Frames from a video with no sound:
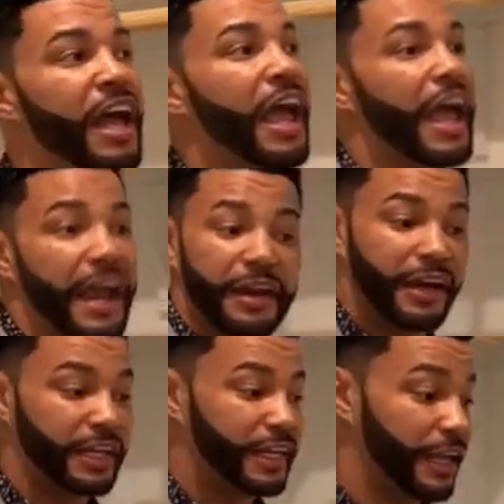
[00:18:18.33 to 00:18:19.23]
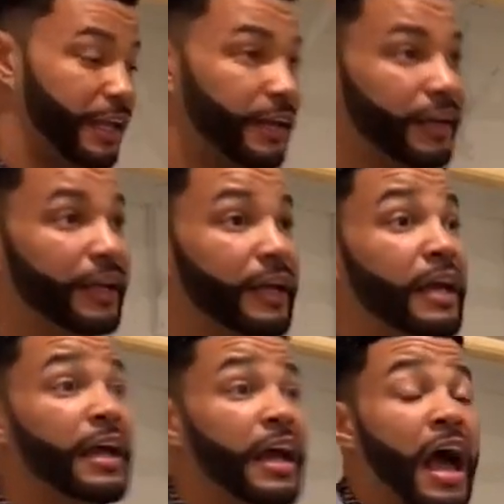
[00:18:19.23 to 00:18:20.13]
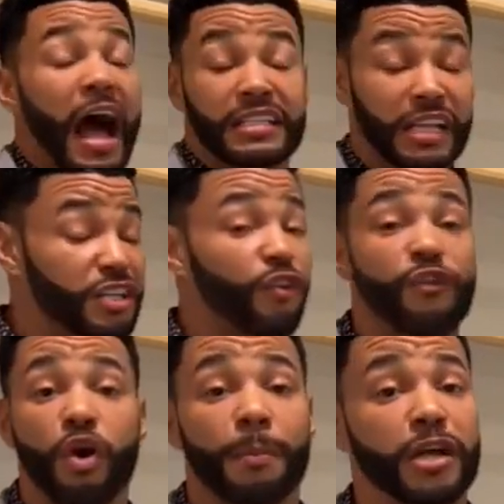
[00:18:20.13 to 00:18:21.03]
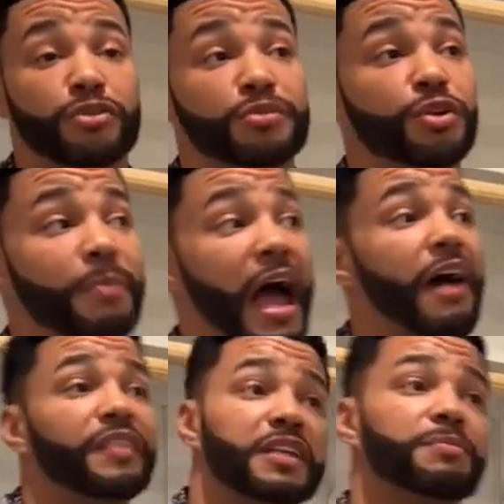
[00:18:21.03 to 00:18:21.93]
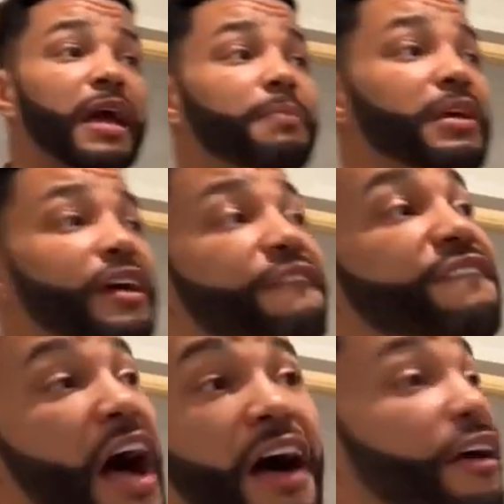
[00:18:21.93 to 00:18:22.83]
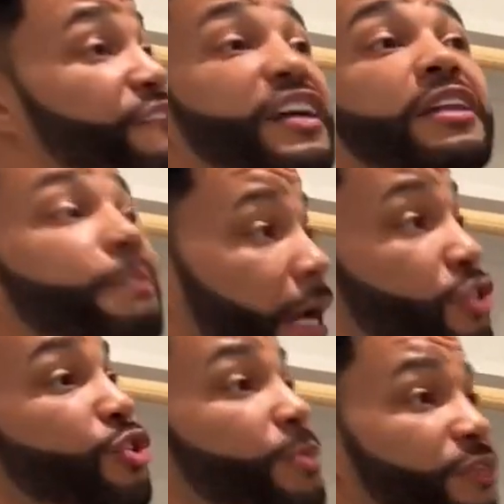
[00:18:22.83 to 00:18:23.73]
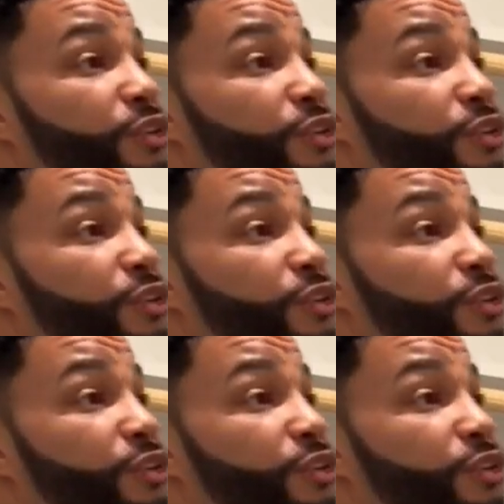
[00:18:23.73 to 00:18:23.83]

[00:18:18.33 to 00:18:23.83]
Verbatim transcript: And again, I said it's a four bedroom, two bath. This may be a, five, a fifth bedroom if you